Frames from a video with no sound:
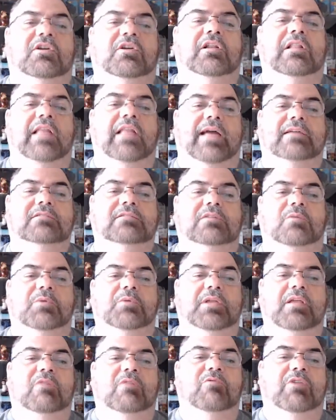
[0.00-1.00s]
Alexa. We
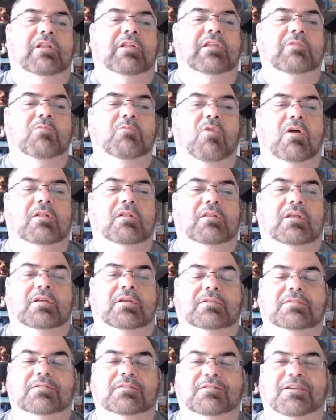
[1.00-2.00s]
didn't really want this.